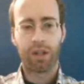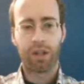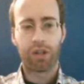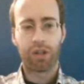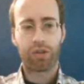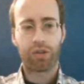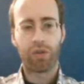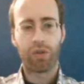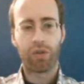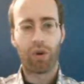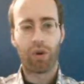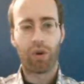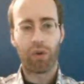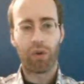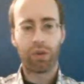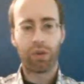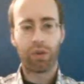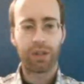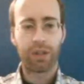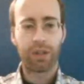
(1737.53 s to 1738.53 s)
to
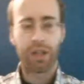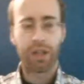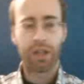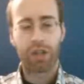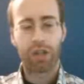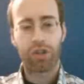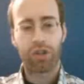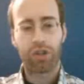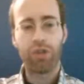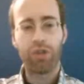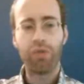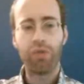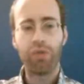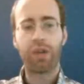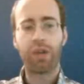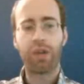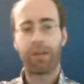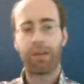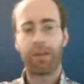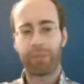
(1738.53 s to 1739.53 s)
hold
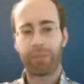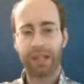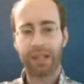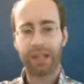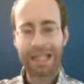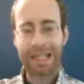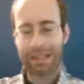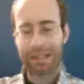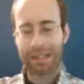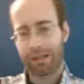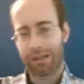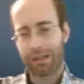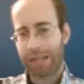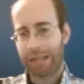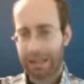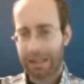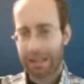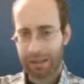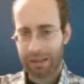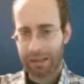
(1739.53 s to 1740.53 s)
2 complete
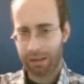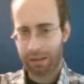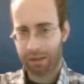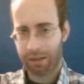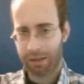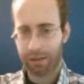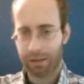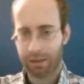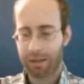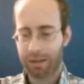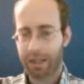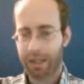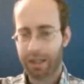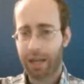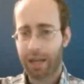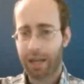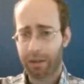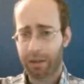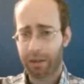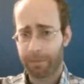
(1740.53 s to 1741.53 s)
sentences
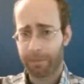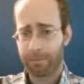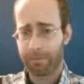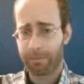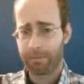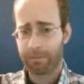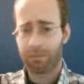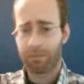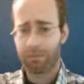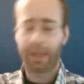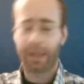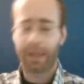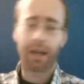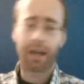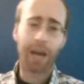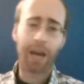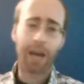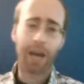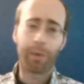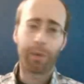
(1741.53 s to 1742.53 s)
together? Like a
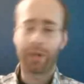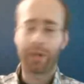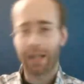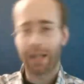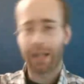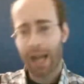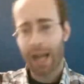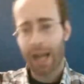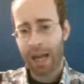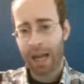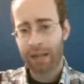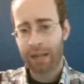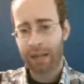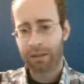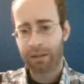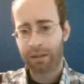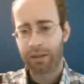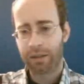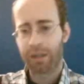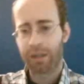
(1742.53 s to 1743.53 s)
comma with an and,